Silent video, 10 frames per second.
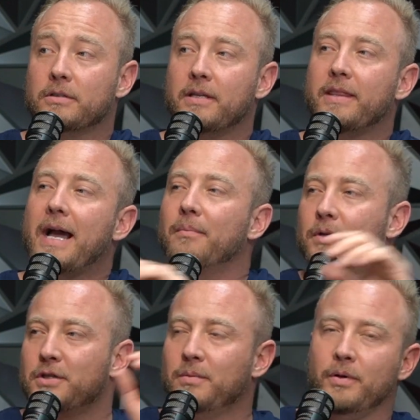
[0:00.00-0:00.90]
to that,
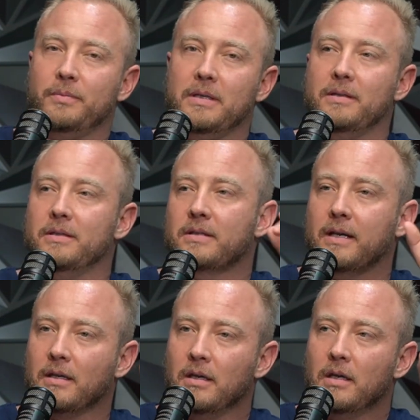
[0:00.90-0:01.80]
but she put me in this
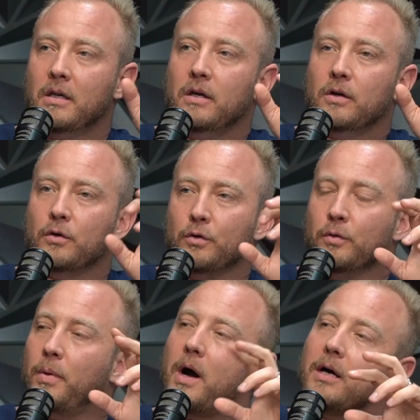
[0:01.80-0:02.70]
like
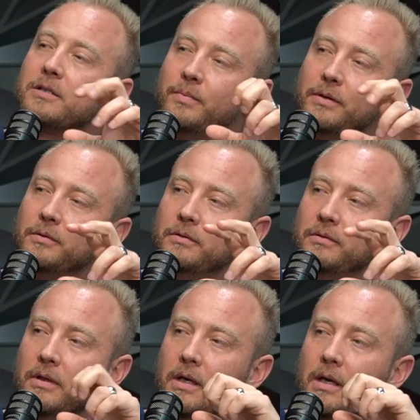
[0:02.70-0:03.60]
group hospital,
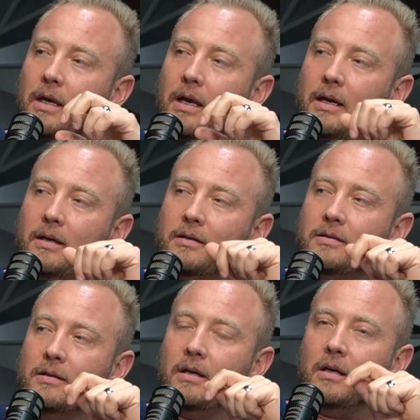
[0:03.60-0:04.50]

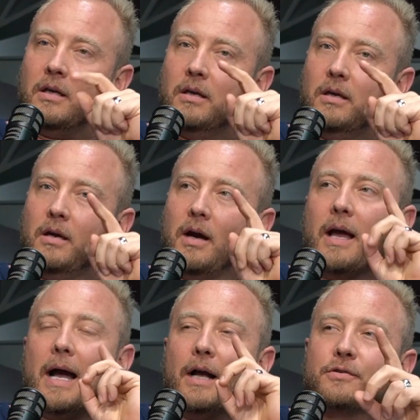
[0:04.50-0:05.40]
and I
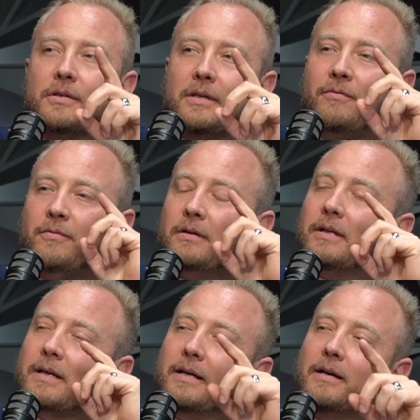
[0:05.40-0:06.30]
actually felt
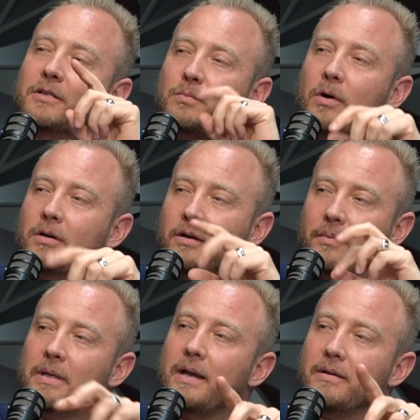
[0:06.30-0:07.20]
like I got smarter
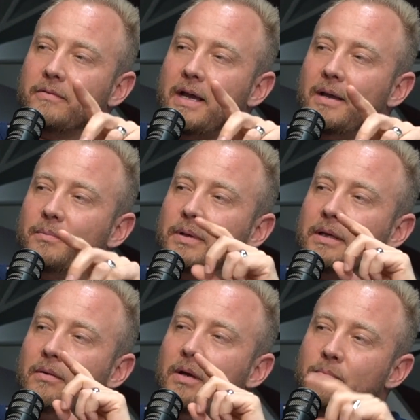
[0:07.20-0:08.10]
coming out of that
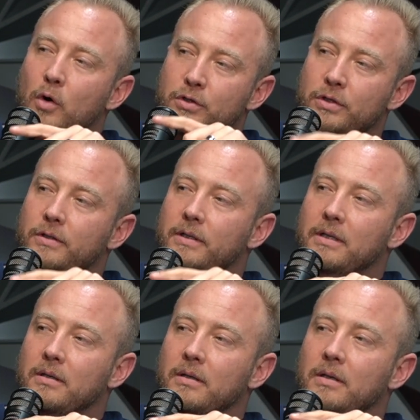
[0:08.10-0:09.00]

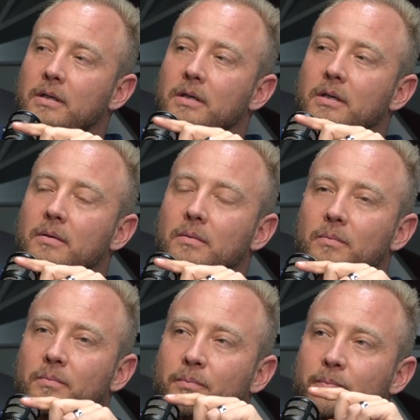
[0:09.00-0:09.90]
emotionally,
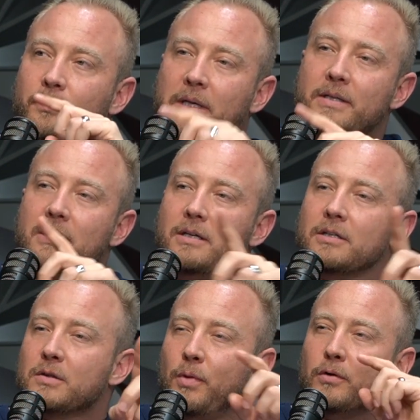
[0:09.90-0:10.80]
because it
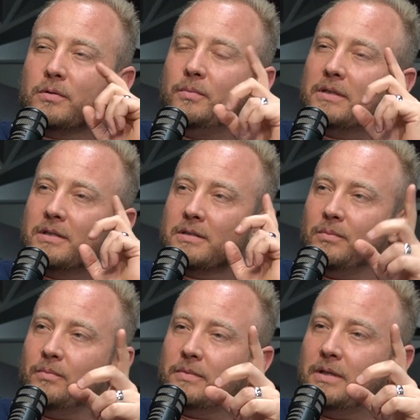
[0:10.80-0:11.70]
exposed me
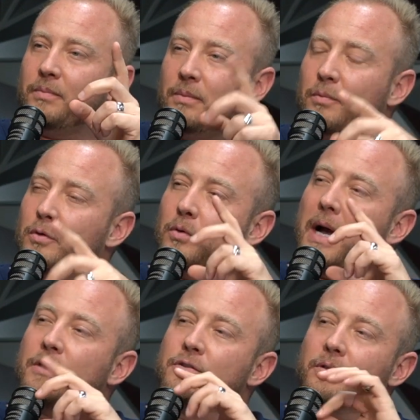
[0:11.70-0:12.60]
to people who
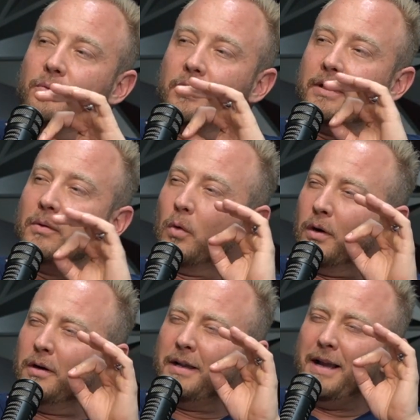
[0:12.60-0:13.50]
actually really
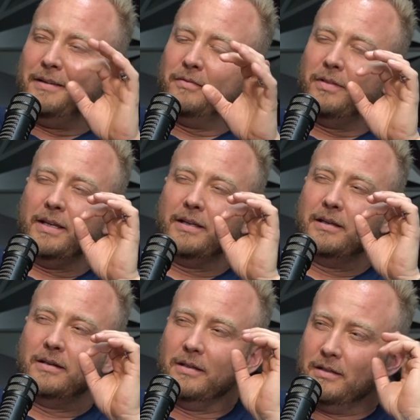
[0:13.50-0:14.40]
were kind of
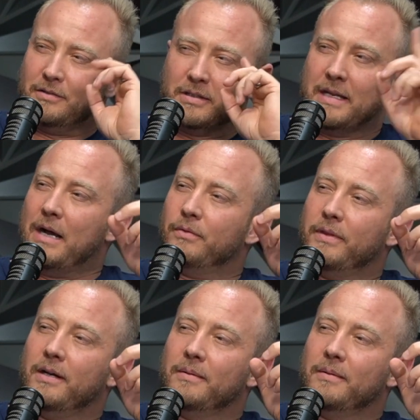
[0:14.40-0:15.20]
like just out there.